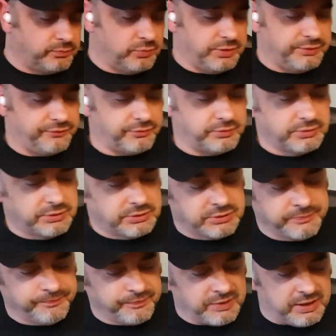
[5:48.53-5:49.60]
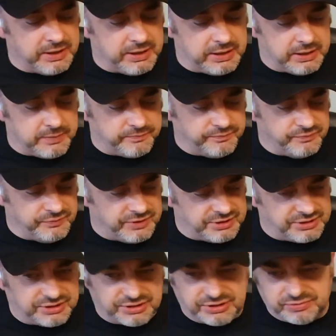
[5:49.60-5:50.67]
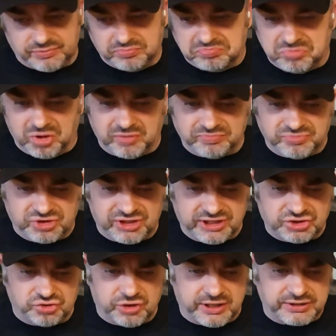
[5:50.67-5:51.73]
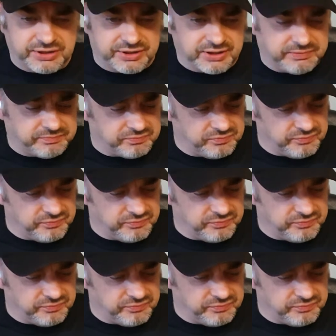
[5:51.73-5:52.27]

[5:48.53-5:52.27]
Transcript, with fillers: wonderful. Um, this is what, six tracks I think,